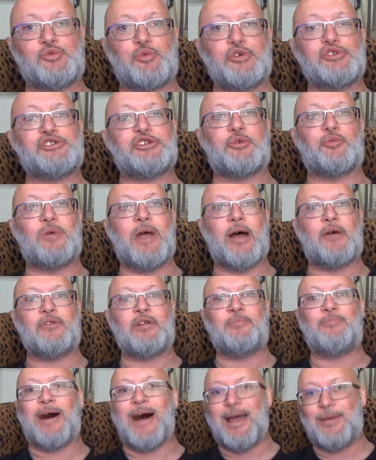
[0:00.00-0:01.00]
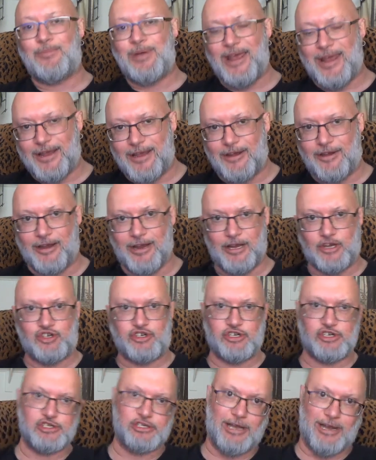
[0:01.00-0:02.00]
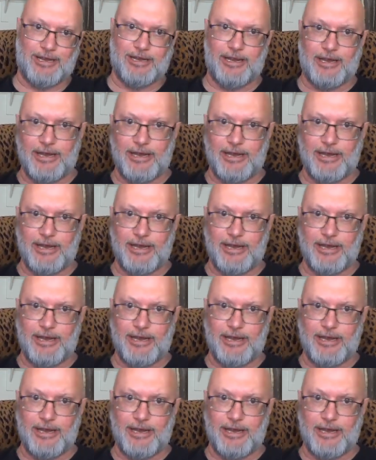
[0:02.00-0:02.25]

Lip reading: were surrounded by pagan nations like